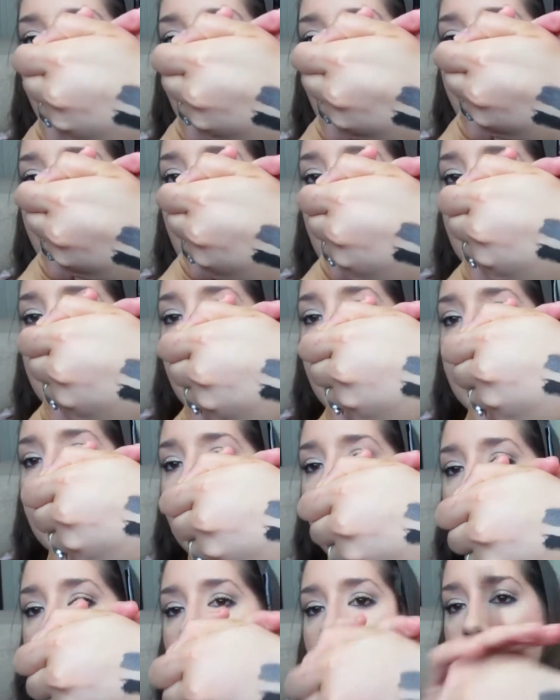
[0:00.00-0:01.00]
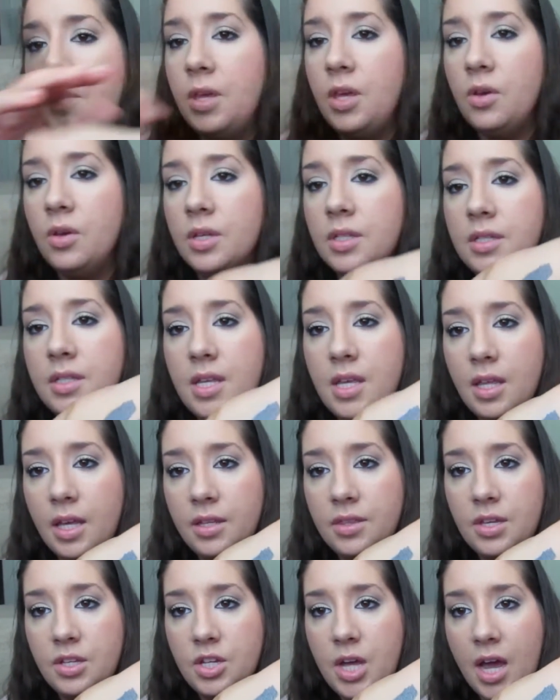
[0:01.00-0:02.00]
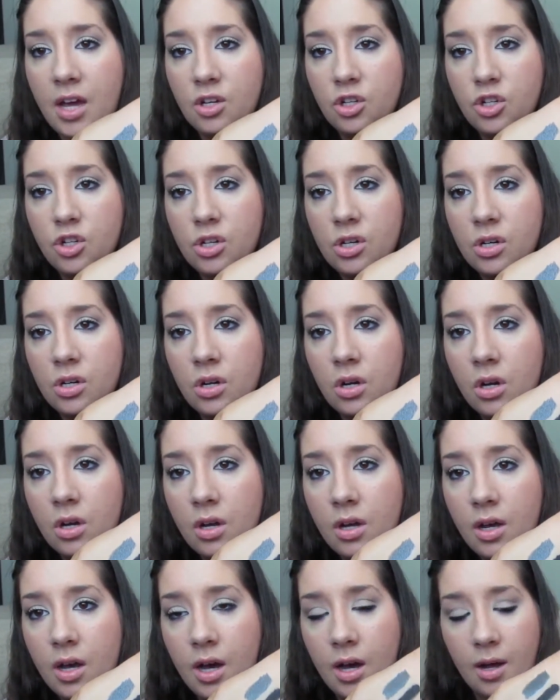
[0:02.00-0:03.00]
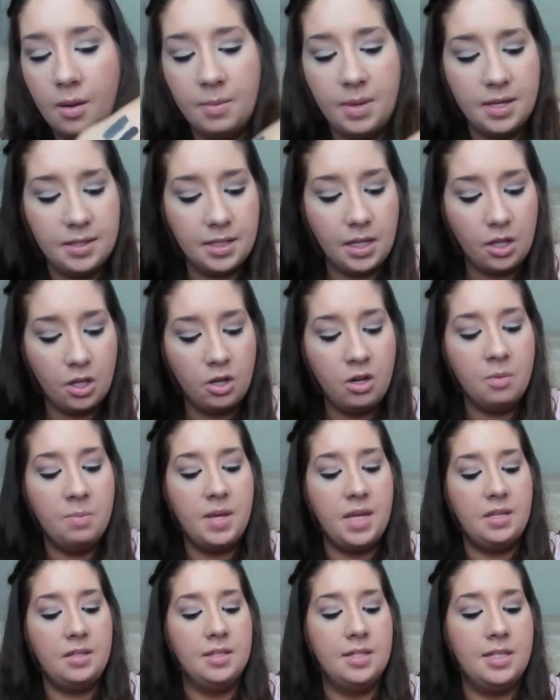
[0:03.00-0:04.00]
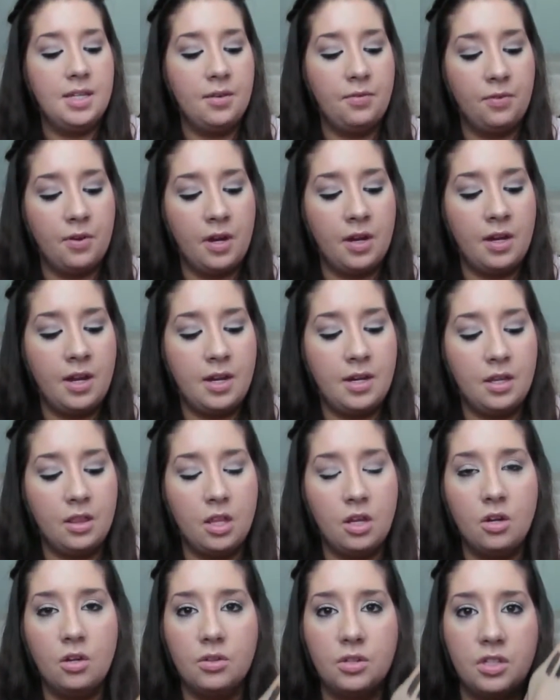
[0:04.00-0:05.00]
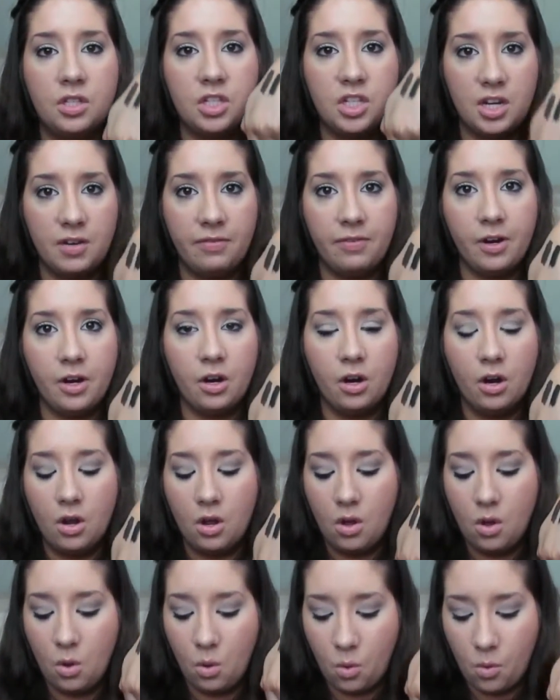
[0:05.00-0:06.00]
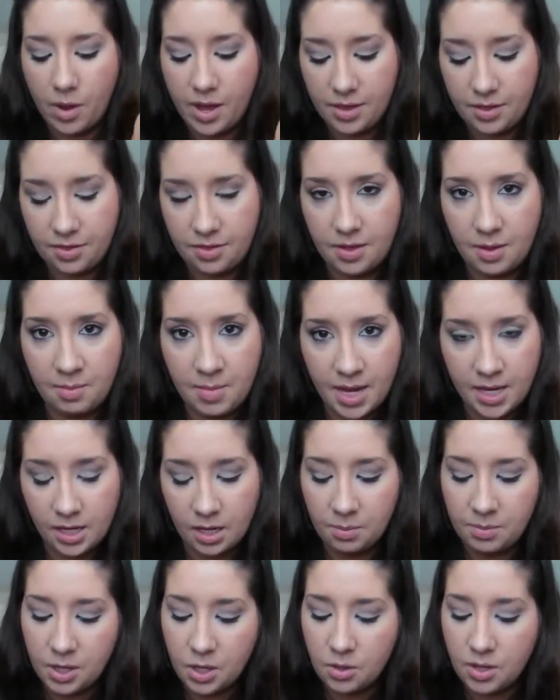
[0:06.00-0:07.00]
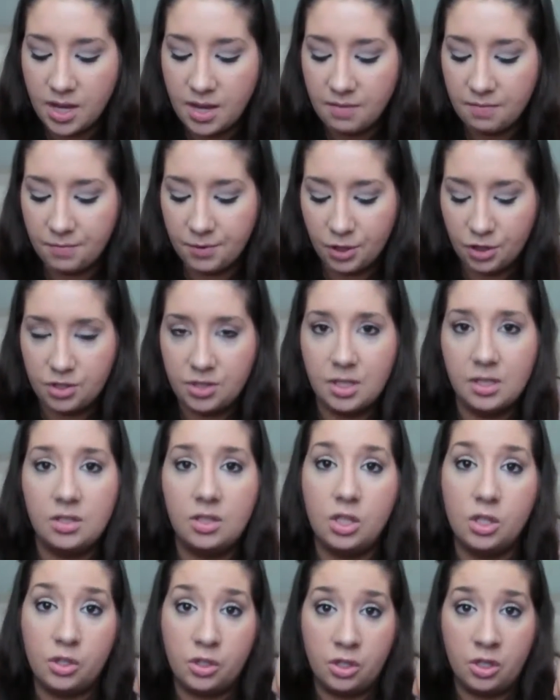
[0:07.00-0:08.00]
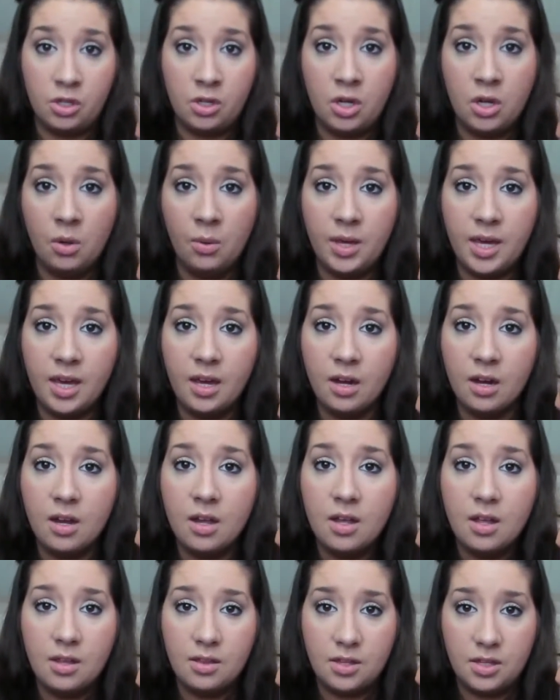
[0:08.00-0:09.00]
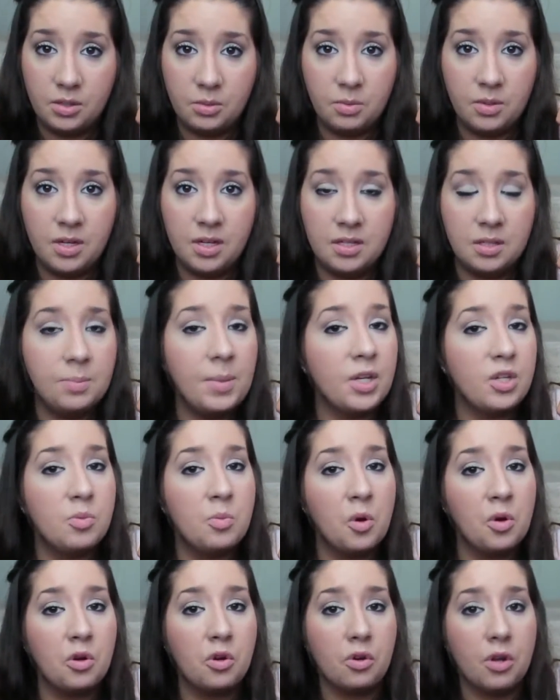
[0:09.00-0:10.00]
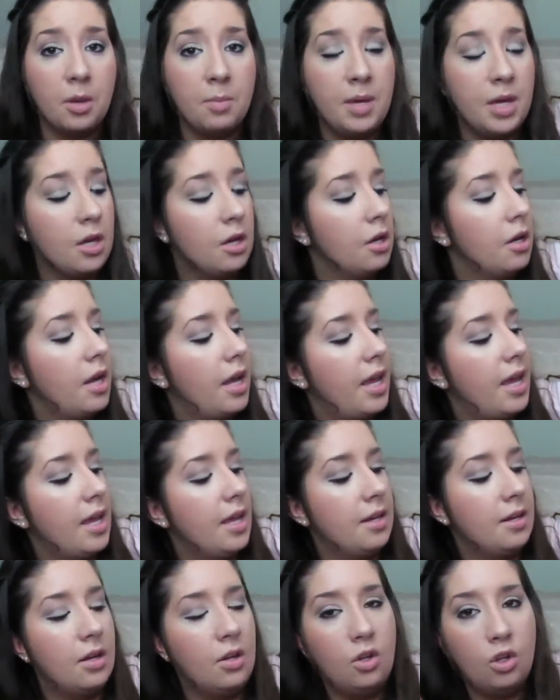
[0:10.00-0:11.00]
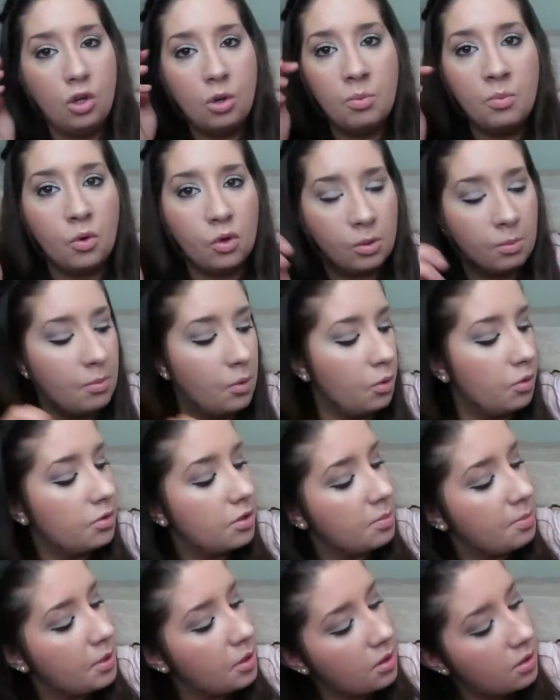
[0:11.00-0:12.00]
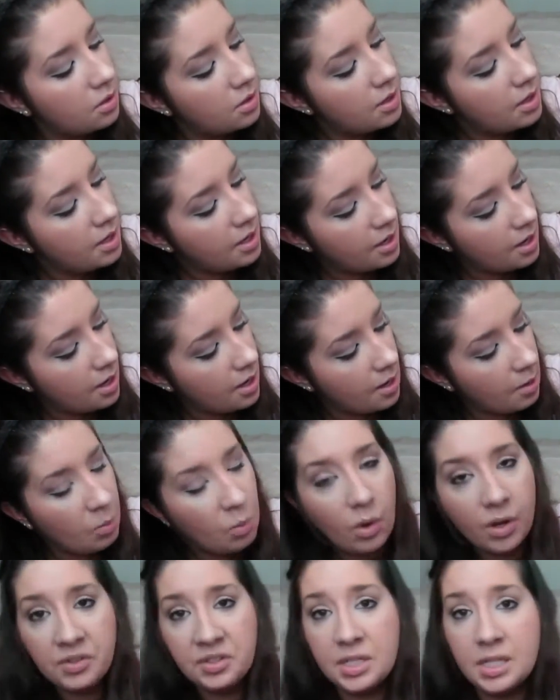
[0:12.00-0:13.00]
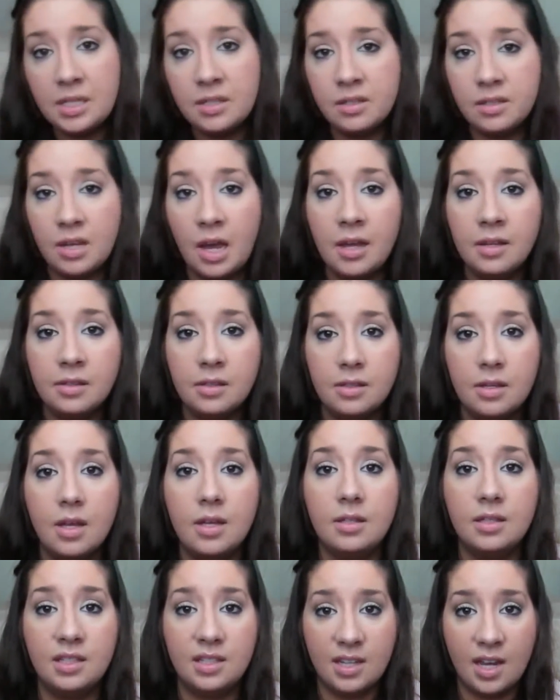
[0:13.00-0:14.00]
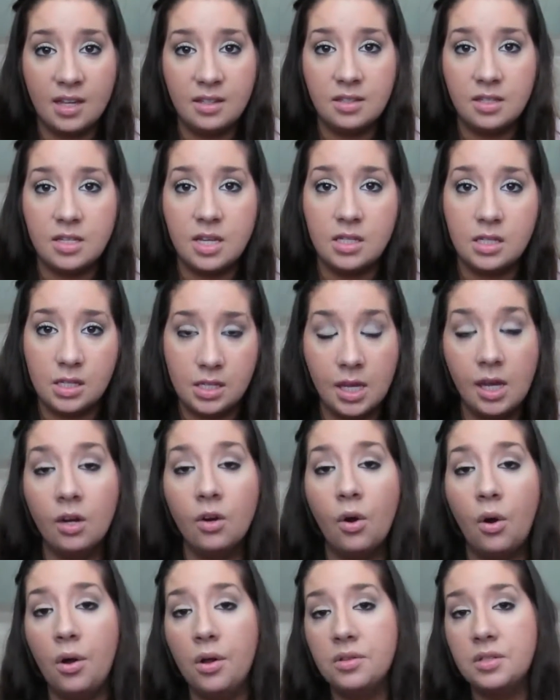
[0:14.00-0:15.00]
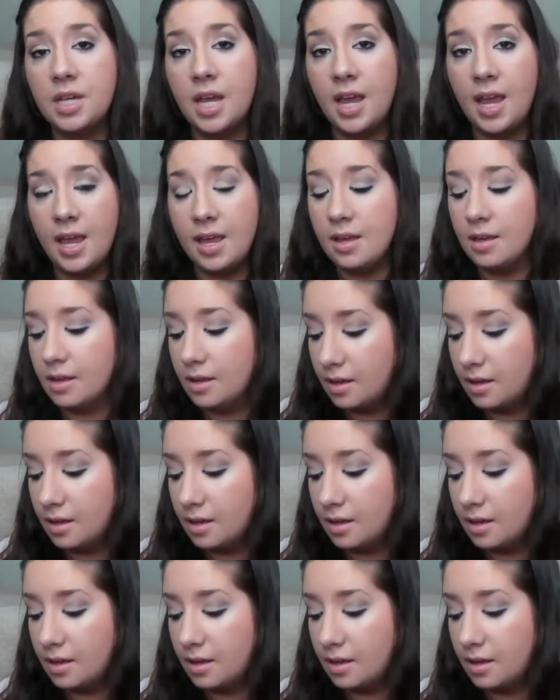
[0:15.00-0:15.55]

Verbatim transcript: differences, but you can see like the texture um, is a little bit different and a little stiffer with the Mica Beauty versus the Studio Gear. This one is much more creamier and a little more moldable. Um, once it sets, it sets. It's there all day.